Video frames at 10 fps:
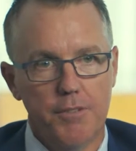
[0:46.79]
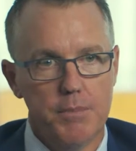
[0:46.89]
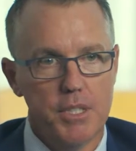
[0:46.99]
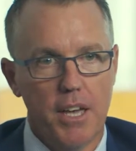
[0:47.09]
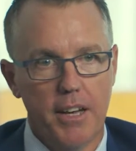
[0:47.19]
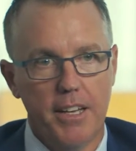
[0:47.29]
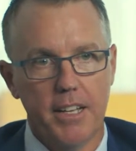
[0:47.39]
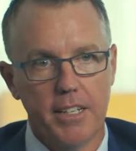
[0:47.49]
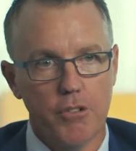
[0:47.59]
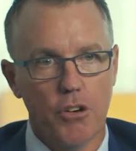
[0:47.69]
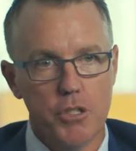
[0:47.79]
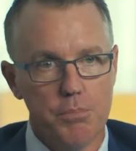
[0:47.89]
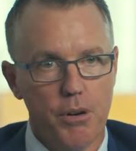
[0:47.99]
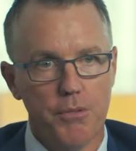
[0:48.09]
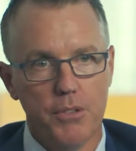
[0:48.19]
You've miscalculated gross
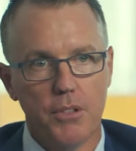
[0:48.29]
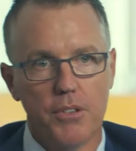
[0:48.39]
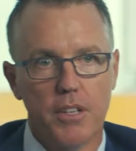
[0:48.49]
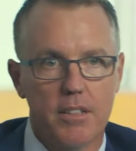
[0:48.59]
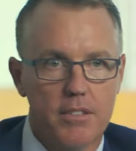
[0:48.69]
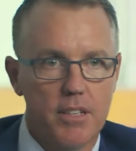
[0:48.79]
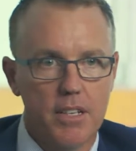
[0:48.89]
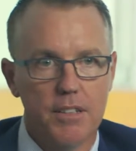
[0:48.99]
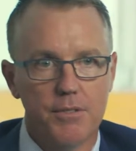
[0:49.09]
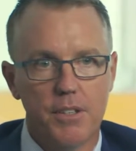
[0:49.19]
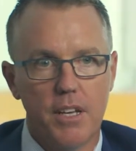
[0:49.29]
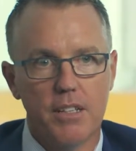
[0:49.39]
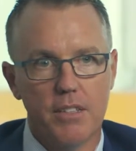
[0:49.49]
profit on that for that.